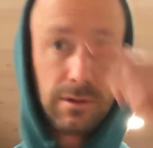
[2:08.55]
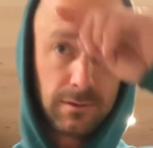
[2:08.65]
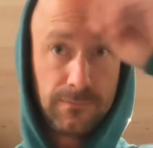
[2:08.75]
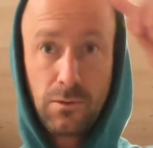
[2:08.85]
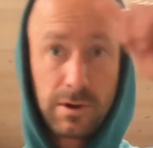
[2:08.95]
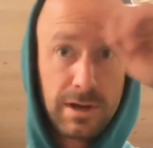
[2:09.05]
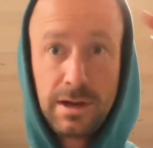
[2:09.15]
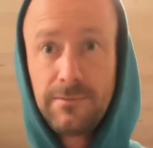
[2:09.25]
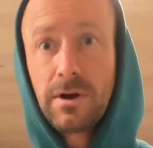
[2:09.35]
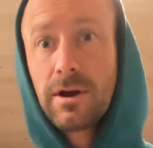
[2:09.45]
the
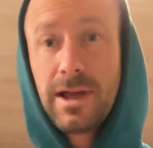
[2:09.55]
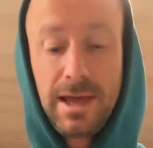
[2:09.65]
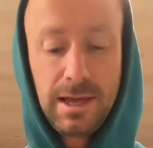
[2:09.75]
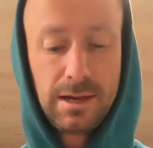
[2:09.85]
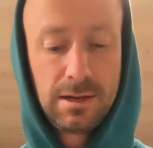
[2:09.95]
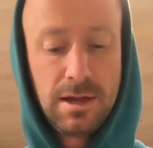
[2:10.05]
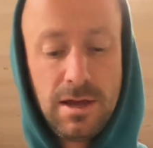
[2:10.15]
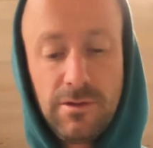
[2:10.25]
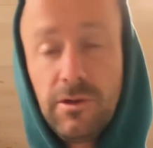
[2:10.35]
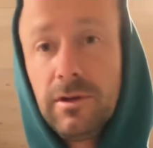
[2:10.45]
forehead of our head,
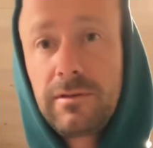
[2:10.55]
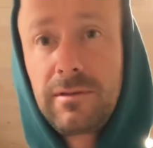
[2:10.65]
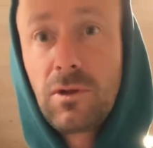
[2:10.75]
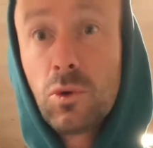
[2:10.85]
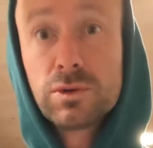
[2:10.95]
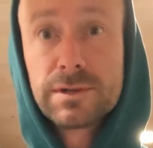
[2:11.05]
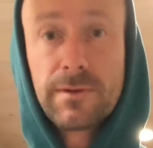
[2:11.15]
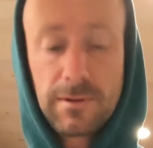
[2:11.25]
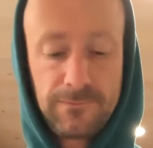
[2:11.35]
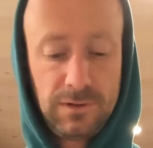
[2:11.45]
the soles of
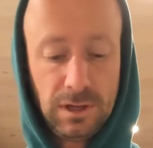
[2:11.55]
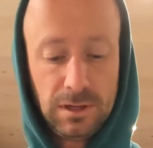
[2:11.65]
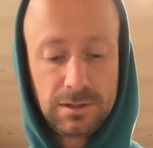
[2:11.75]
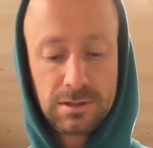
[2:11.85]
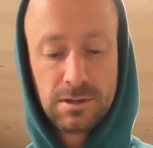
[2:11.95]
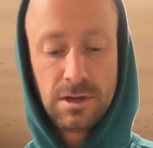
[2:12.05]
our feet,